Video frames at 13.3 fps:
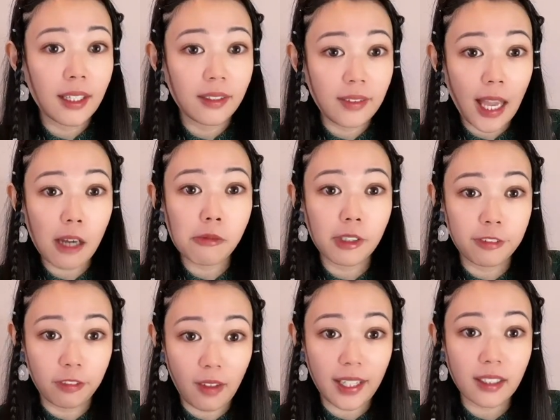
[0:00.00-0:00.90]
now
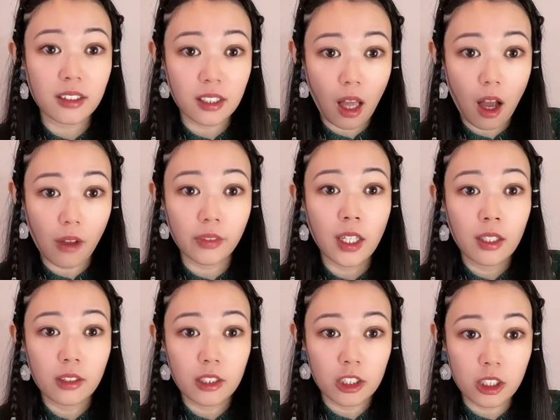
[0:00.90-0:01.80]
reflects on
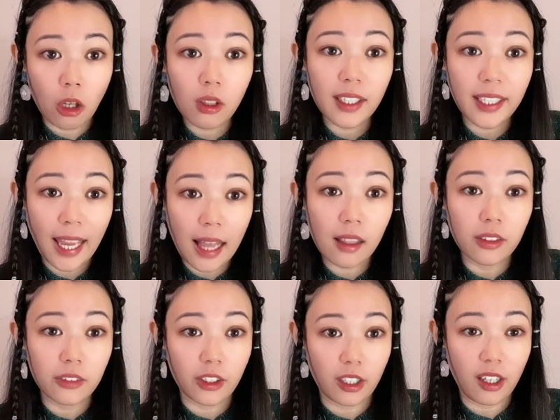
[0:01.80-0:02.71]
the solar
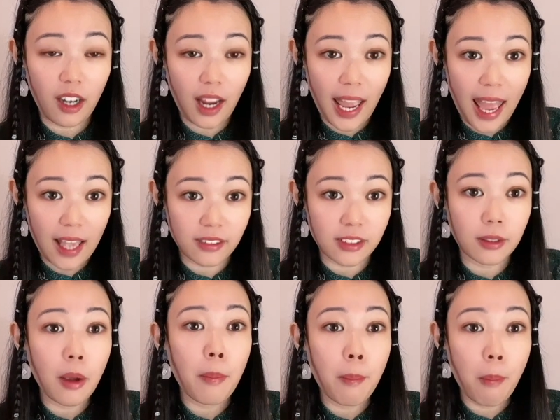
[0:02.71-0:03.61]
calendar
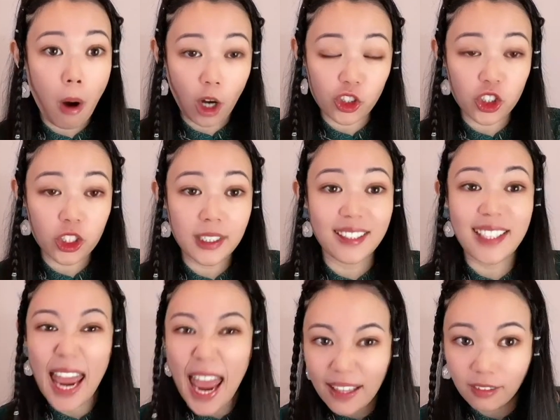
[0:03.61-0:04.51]
as March the
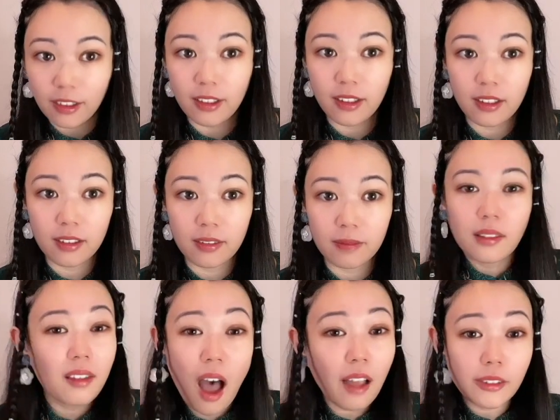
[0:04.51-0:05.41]
10th,
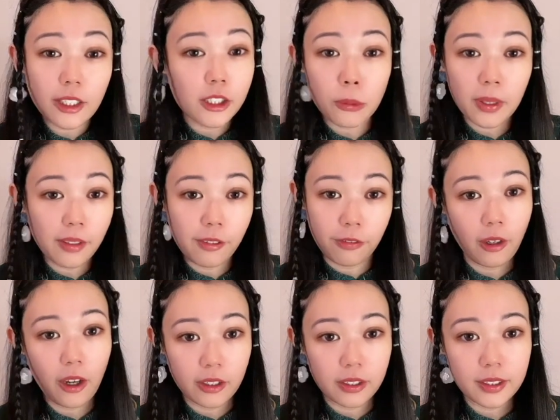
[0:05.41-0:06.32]
not the
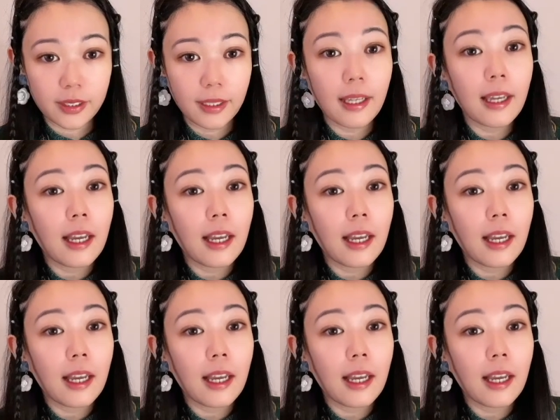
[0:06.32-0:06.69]
21st,